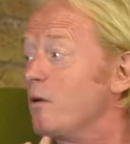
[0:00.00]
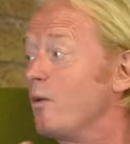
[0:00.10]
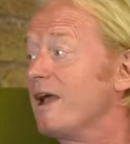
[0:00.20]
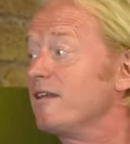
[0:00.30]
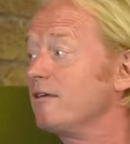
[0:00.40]

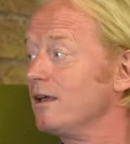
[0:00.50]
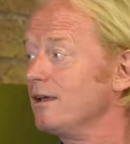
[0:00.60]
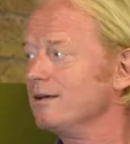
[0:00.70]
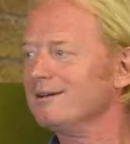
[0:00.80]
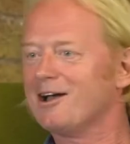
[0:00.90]
bit weird.
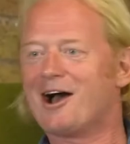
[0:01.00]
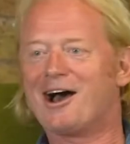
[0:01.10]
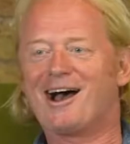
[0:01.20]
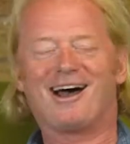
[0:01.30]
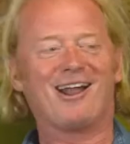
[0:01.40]

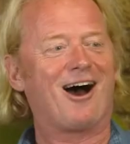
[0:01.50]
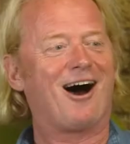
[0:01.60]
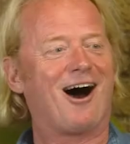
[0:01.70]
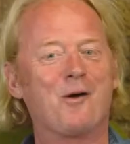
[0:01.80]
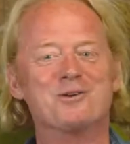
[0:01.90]
And
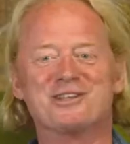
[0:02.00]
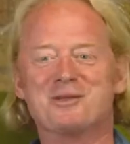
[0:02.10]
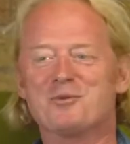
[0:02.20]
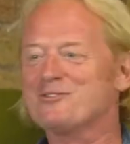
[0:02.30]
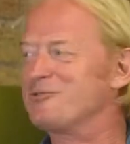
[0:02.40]
I was
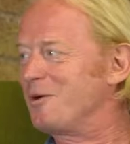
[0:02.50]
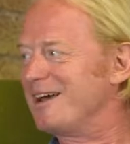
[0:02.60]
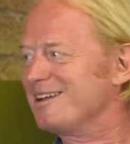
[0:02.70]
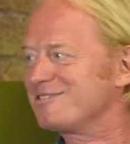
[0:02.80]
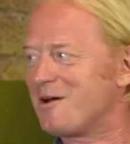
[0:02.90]
in the mood for
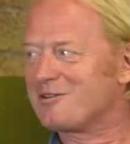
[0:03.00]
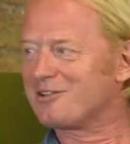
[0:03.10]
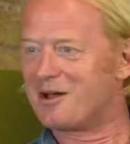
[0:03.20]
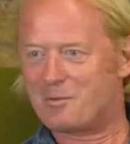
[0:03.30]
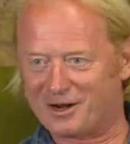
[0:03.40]
weird, so I
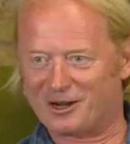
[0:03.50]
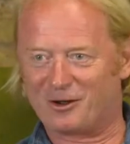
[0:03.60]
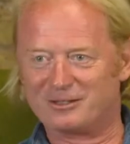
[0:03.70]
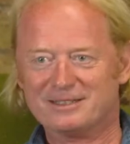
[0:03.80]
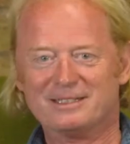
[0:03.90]
was like, well, bring it
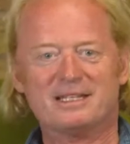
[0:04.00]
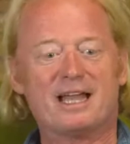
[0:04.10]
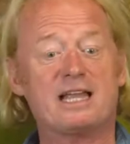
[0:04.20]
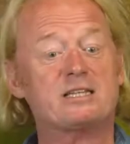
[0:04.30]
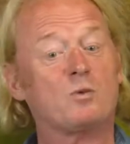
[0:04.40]
on.
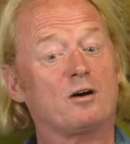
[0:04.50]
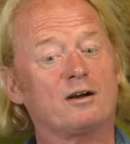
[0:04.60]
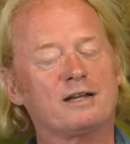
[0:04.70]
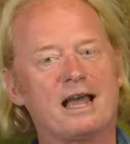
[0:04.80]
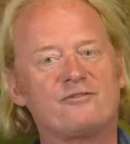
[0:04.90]
He said,
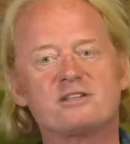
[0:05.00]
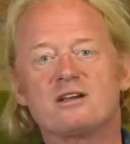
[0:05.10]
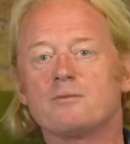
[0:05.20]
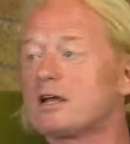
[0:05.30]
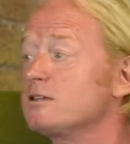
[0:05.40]
well, every
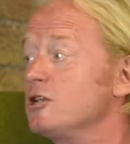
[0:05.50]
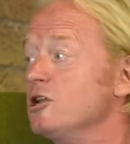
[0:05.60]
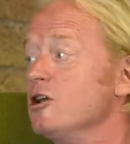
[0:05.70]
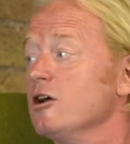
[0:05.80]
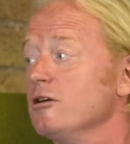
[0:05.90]
time I go to the
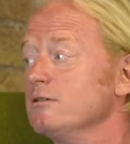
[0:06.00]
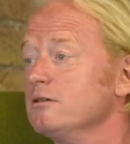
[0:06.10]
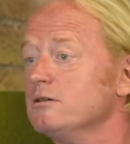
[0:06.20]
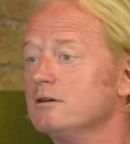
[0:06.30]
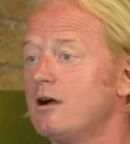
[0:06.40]
loo,
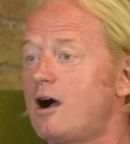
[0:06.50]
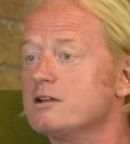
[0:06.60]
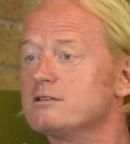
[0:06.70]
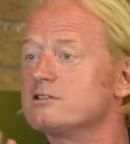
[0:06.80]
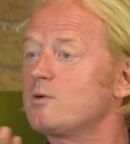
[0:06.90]

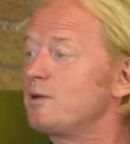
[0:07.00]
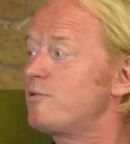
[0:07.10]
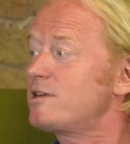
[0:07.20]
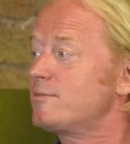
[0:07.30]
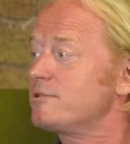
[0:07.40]
I do 20
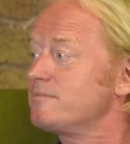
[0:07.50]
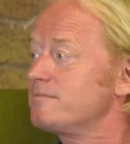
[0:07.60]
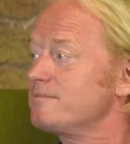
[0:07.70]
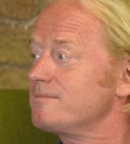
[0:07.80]
press-ups.